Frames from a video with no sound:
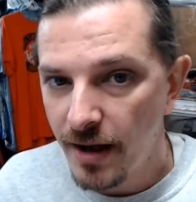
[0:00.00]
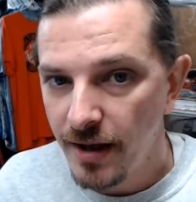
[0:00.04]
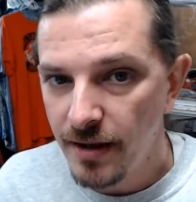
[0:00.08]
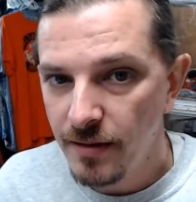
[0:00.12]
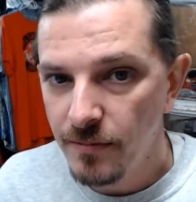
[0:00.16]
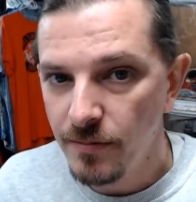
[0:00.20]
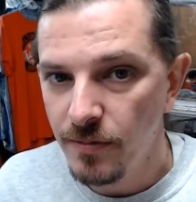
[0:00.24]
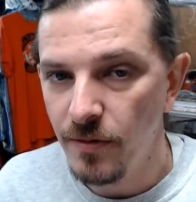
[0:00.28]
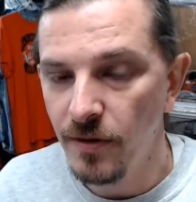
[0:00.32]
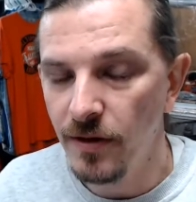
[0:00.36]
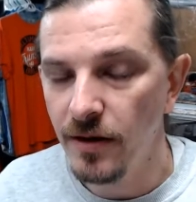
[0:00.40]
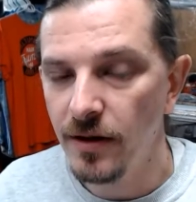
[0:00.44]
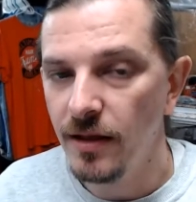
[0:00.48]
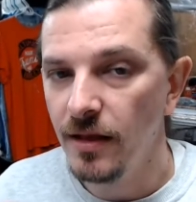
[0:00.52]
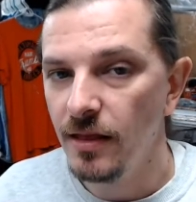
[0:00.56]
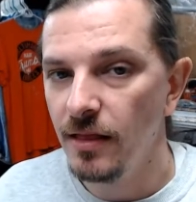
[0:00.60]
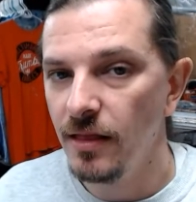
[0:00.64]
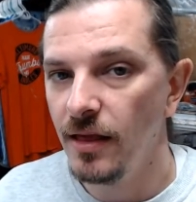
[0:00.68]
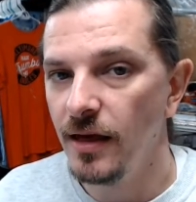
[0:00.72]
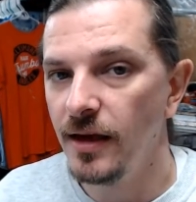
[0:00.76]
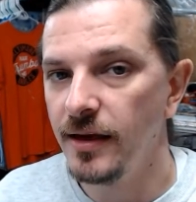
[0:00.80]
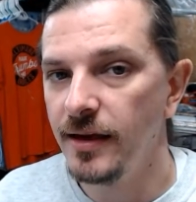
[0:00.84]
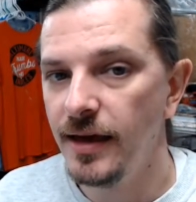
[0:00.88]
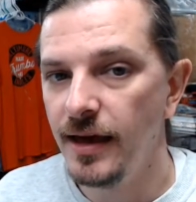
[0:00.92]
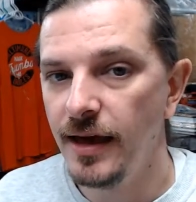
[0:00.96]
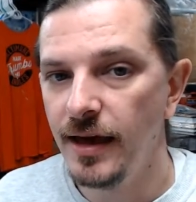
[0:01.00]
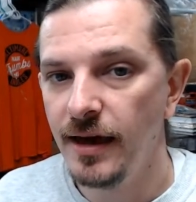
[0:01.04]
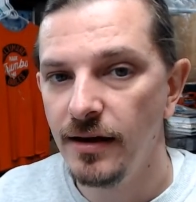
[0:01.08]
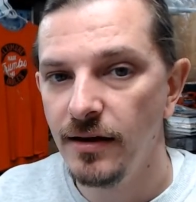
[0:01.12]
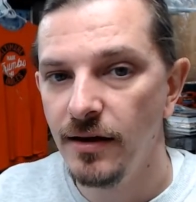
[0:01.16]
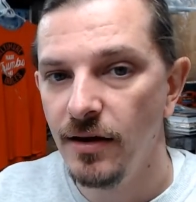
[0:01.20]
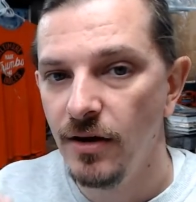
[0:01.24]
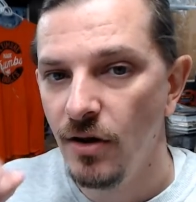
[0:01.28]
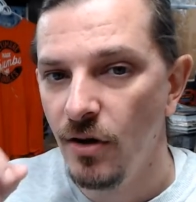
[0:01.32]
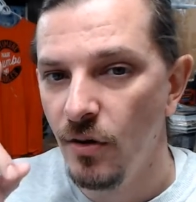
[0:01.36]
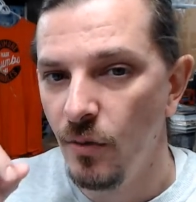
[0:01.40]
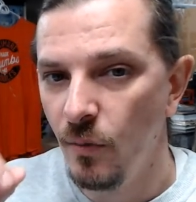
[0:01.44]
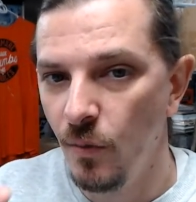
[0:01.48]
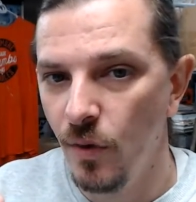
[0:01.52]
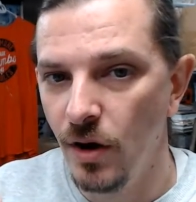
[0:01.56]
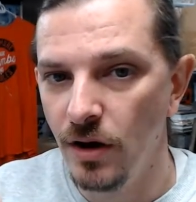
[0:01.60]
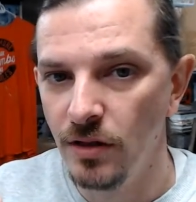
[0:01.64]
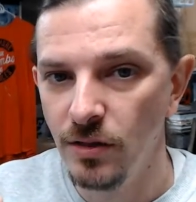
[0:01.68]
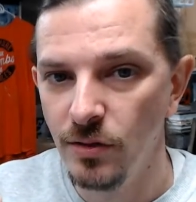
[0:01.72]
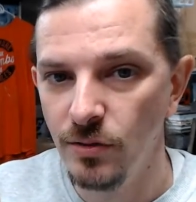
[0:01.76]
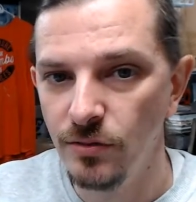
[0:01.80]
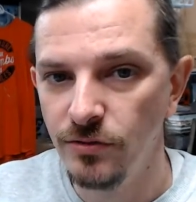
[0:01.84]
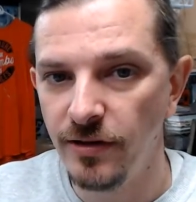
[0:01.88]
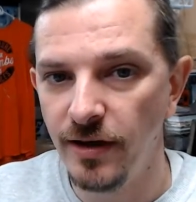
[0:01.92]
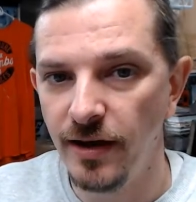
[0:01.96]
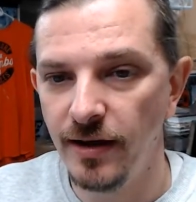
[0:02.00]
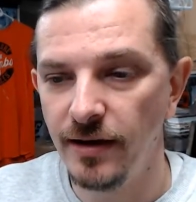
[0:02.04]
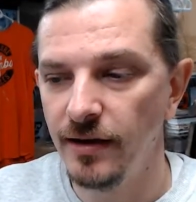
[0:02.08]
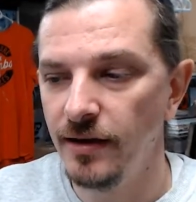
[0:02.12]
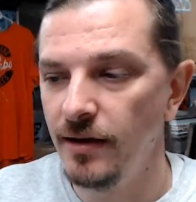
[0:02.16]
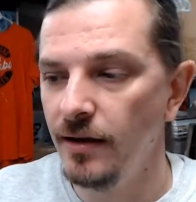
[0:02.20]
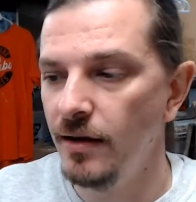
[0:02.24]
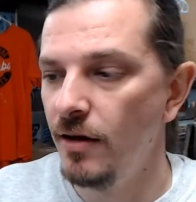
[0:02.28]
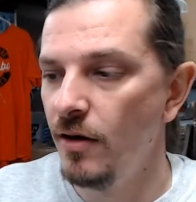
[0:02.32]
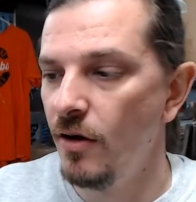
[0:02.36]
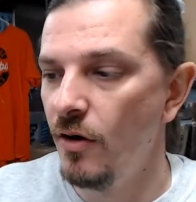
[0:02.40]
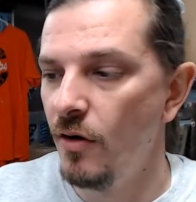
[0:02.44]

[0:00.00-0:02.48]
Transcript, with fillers: input, again, 1 lieutenant,